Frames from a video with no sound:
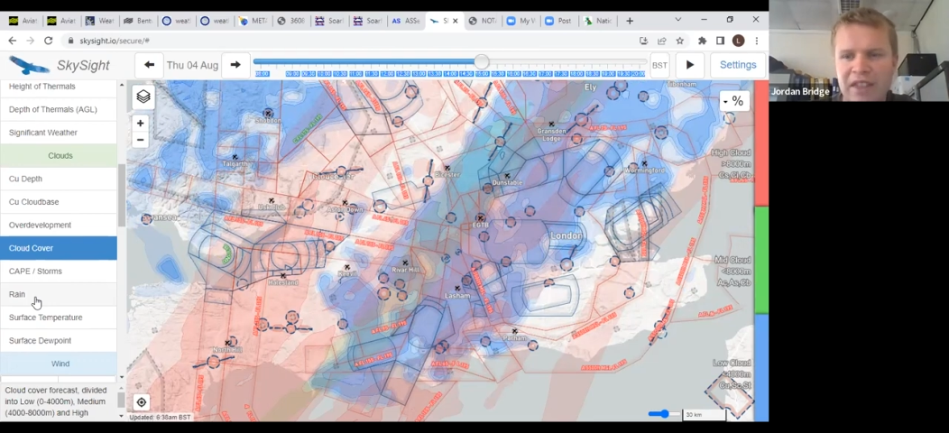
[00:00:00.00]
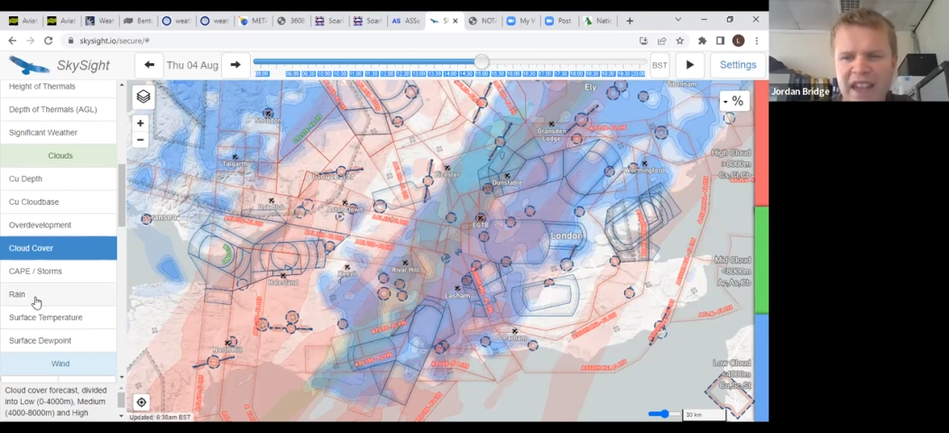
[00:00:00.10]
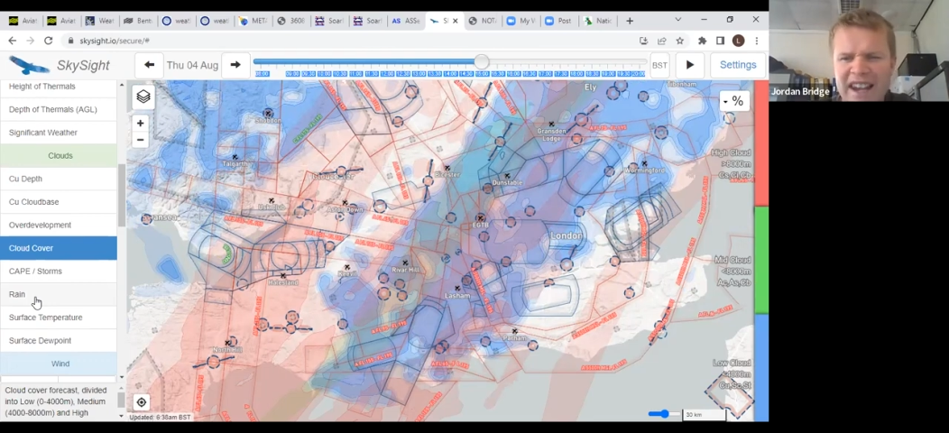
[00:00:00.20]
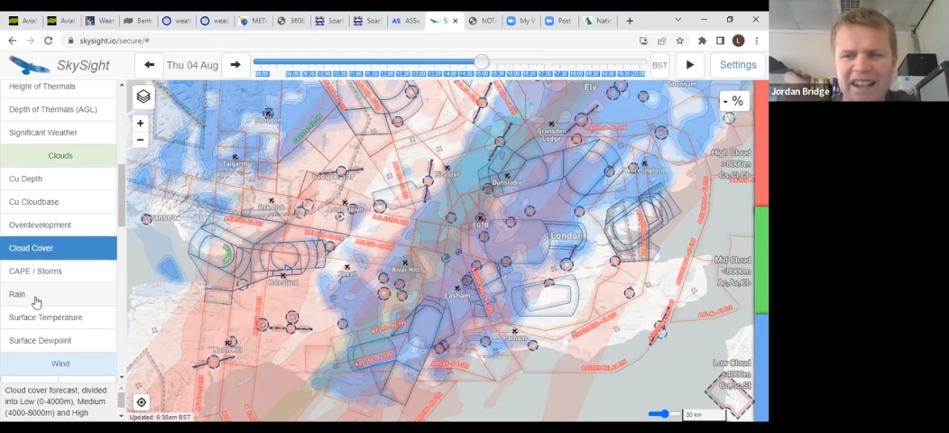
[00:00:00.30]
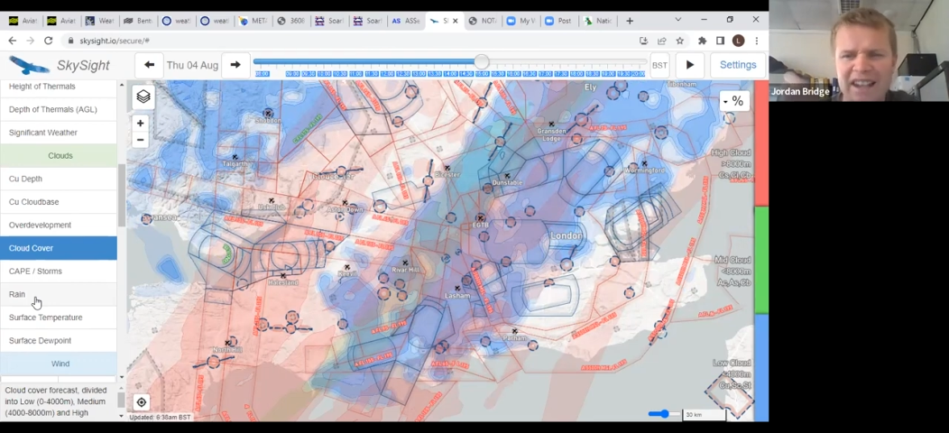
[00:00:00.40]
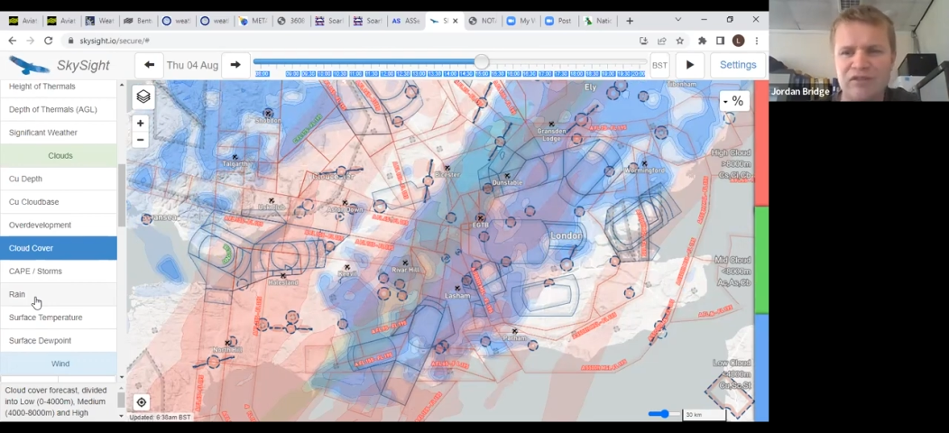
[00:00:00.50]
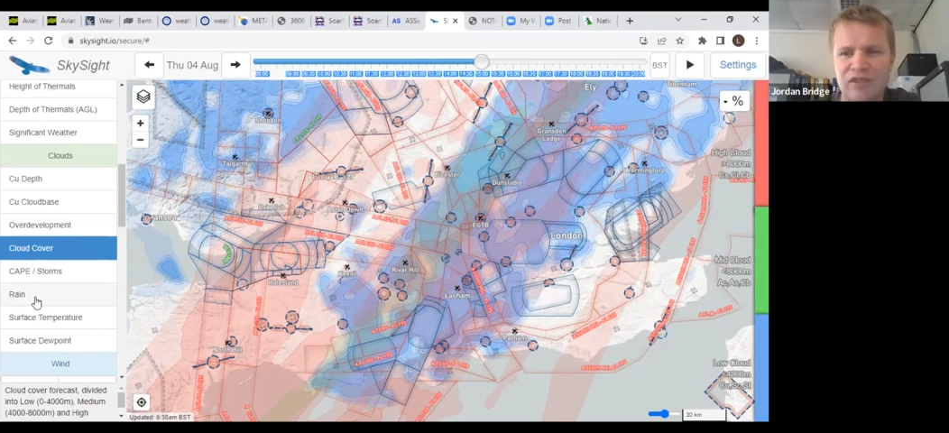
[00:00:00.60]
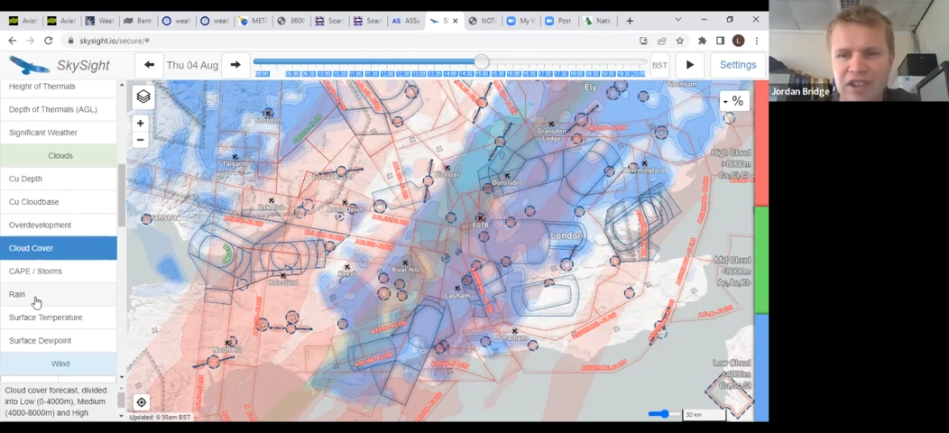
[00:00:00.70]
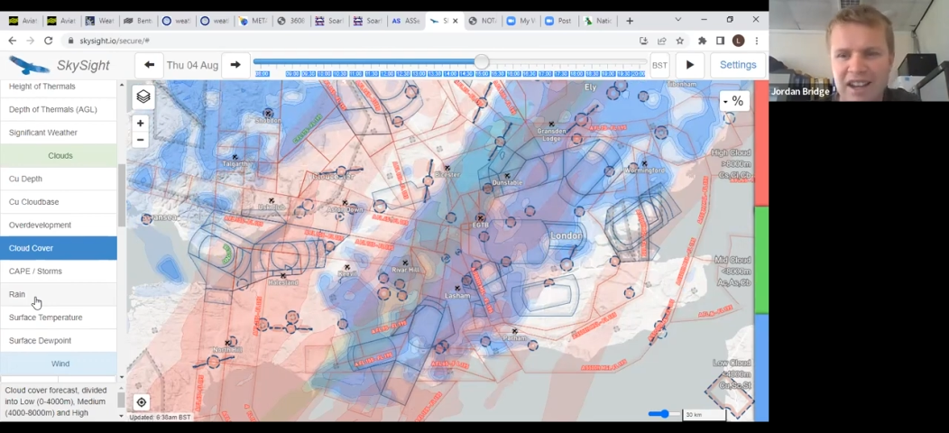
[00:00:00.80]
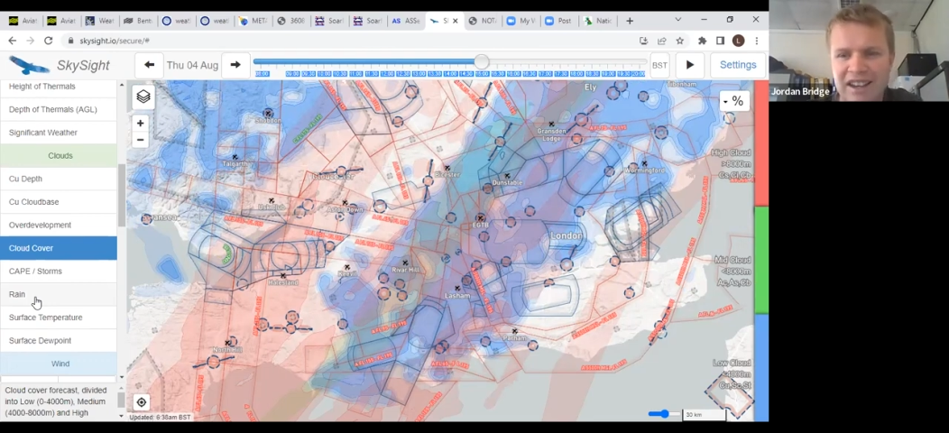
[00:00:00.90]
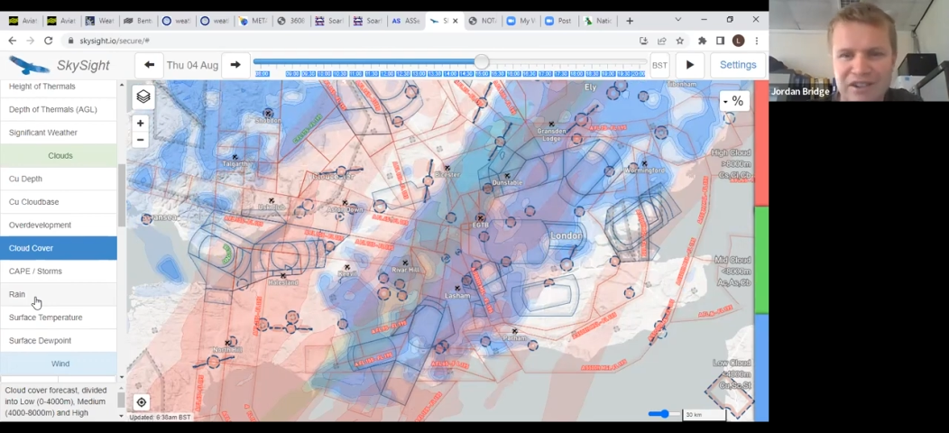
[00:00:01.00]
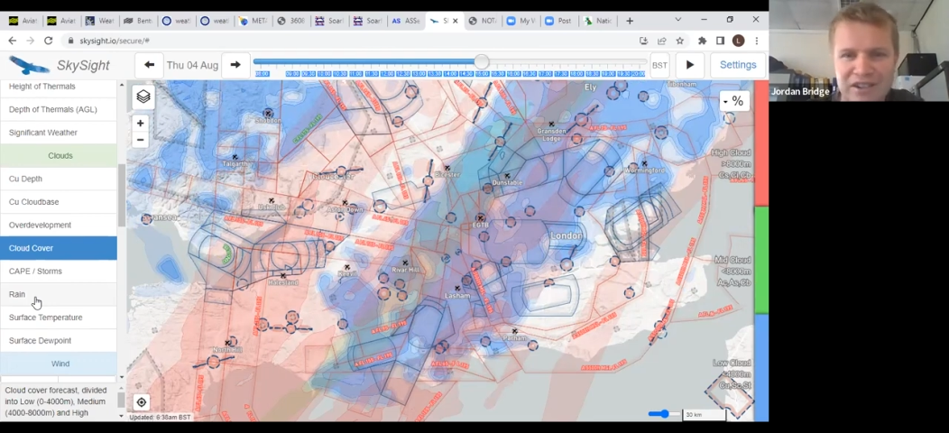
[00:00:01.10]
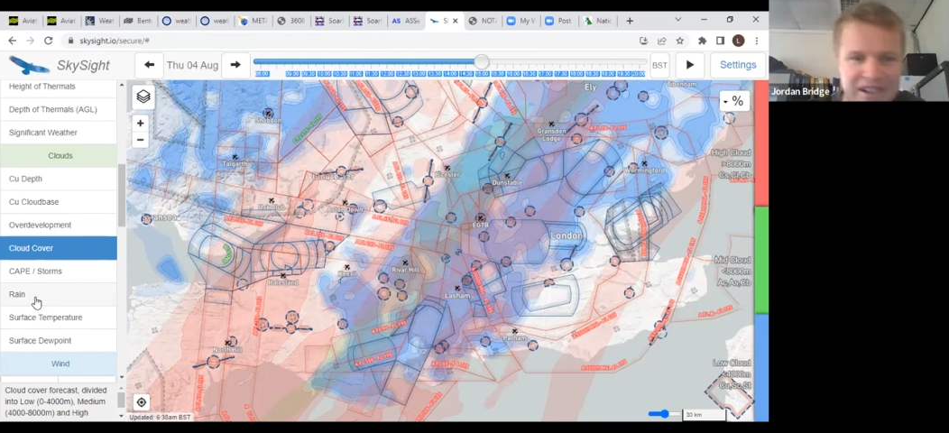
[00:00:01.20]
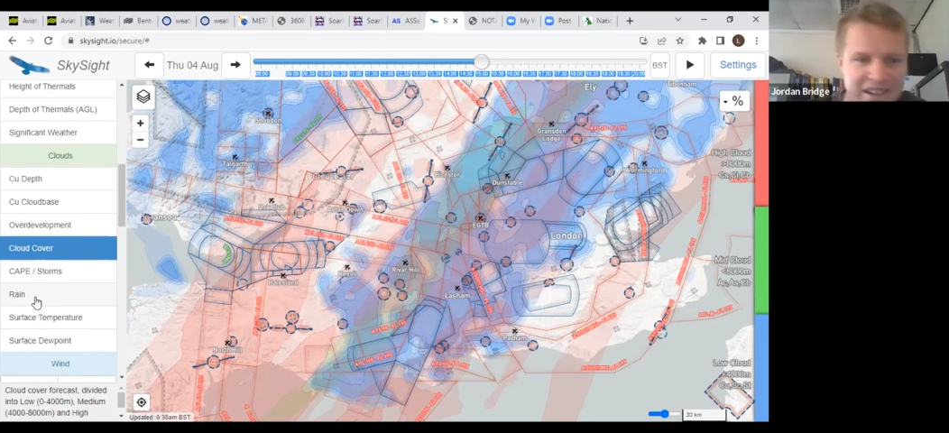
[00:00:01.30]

that little extra challenge